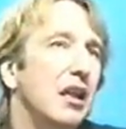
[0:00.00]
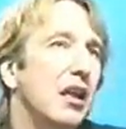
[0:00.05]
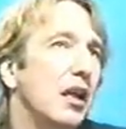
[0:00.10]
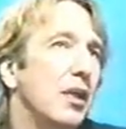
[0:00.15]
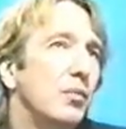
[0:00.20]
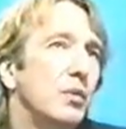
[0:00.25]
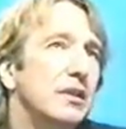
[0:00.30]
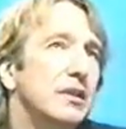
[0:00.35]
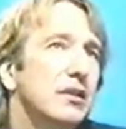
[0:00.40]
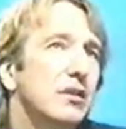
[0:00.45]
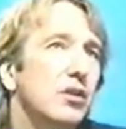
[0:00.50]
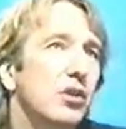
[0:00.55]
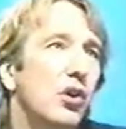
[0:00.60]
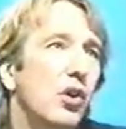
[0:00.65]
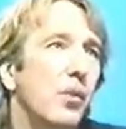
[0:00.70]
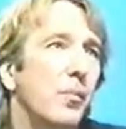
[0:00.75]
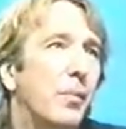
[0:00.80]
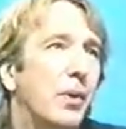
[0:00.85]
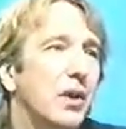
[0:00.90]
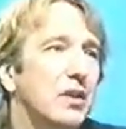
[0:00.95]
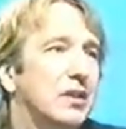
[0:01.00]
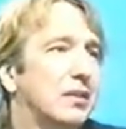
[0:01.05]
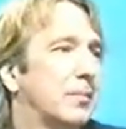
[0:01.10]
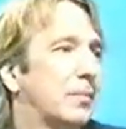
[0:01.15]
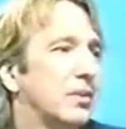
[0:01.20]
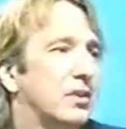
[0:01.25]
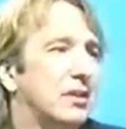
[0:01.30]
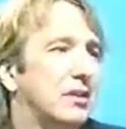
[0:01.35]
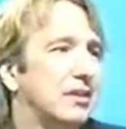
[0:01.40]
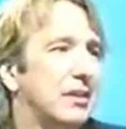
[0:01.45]
it was not
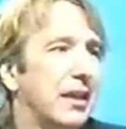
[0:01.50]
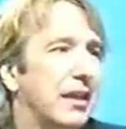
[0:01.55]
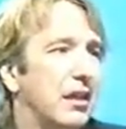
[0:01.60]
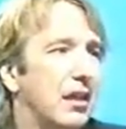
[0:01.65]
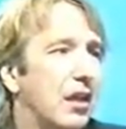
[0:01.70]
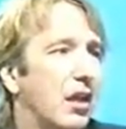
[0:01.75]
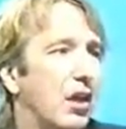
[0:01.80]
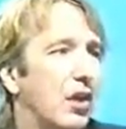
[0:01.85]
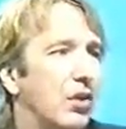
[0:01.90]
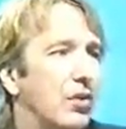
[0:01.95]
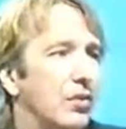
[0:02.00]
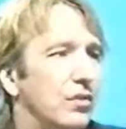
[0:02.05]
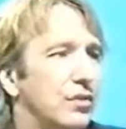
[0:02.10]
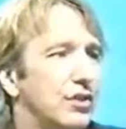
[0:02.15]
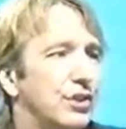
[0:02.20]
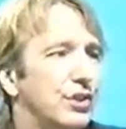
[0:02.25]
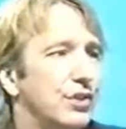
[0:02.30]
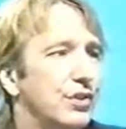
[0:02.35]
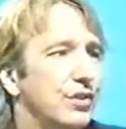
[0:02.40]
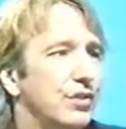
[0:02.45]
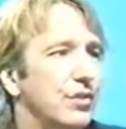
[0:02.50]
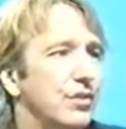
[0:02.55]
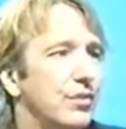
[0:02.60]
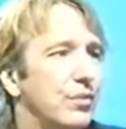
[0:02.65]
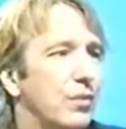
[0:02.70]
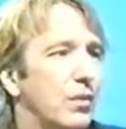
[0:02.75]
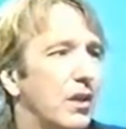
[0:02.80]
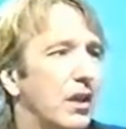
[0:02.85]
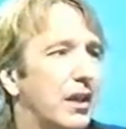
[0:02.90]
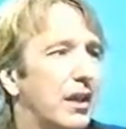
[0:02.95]
possible to say no to
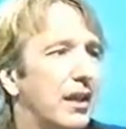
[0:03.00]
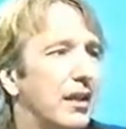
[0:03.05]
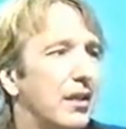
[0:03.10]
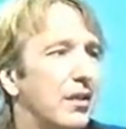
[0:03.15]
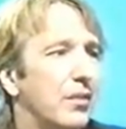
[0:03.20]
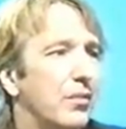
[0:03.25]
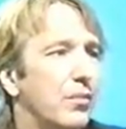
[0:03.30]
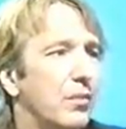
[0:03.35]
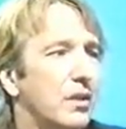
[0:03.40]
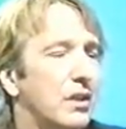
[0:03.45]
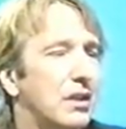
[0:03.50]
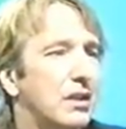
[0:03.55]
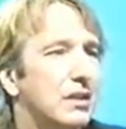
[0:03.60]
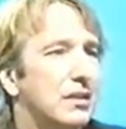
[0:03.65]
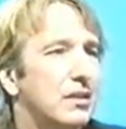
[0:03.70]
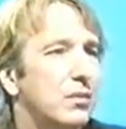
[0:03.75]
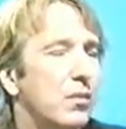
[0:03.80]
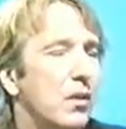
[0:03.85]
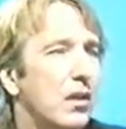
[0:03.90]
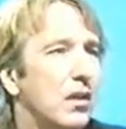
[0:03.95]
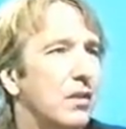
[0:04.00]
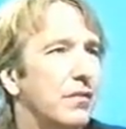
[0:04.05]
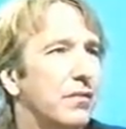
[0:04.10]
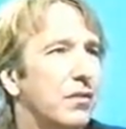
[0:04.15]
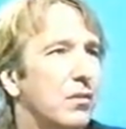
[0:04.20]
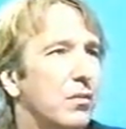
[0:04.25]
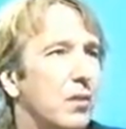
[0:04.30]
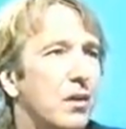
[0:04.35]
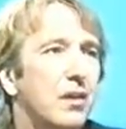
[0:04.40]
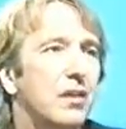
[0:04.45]
working with this
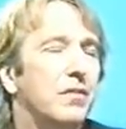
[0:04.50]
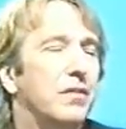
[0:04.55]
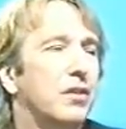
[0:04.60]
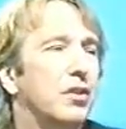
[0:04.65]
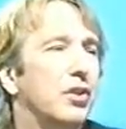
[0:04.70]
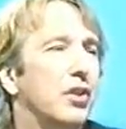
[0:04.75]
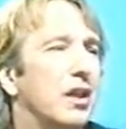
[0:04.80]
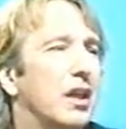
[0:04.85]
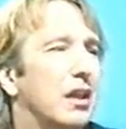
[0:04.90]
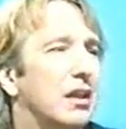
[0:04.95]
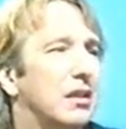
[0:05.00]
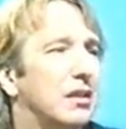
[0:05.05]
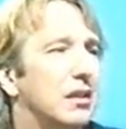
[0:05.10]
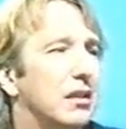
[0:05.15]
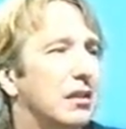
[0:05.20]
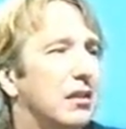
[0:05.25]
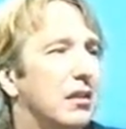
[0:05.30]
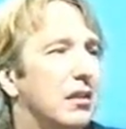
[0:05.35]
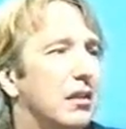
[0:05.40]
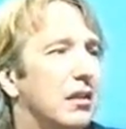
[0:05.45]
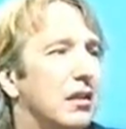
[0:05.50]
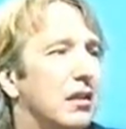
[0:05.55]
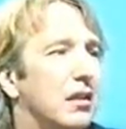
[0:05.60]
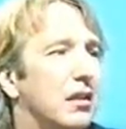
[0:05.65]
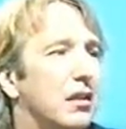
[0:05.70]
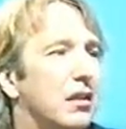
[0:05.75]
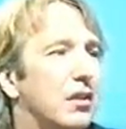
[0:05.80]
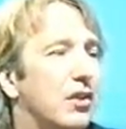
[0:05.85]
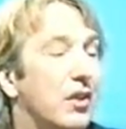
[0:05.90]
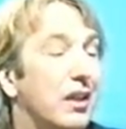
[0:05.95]
wonderful, wonderful director and
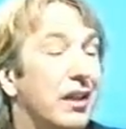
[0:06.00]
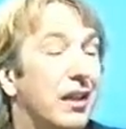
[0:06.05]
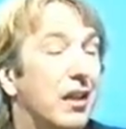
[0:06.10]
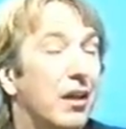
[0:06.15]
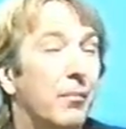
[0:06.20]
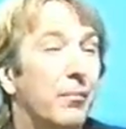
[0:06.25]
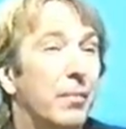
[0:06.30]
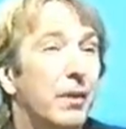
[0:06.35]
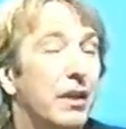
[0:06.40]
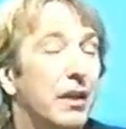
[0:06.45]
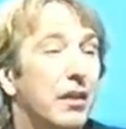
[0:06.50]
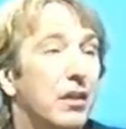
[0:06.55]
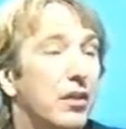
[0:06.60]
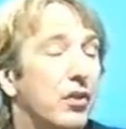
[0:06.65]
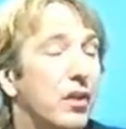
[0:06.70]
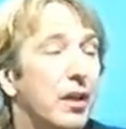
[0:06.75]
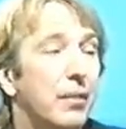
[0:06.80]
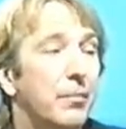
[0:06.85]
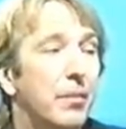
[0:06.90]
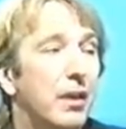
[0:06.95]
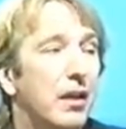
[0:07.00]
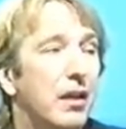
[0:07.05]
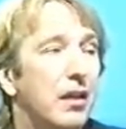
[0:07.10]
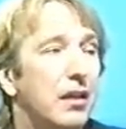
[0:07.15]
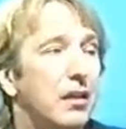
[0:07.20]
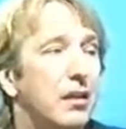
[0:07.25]
a great company and a great play.